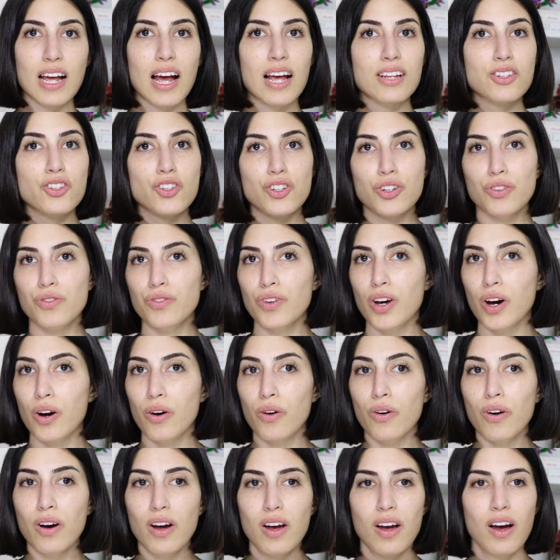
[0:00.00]
As you
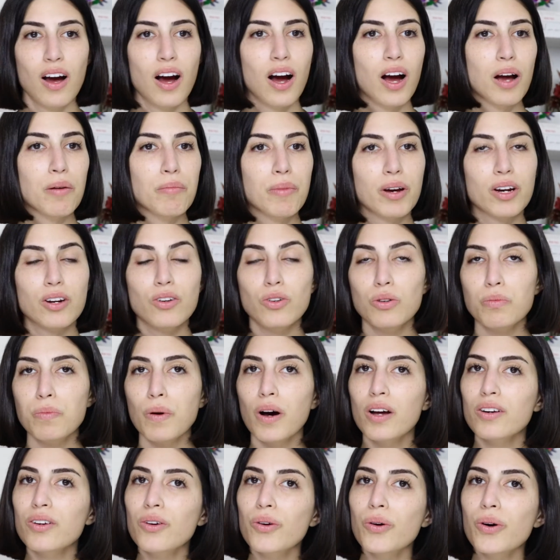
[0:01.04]
know, I'm a
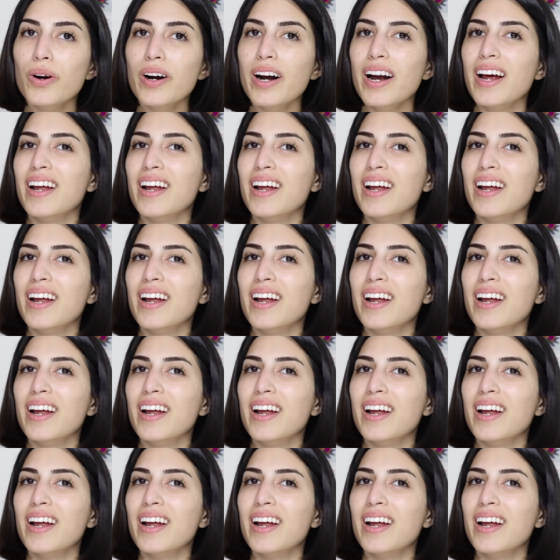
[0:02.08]
coupon whore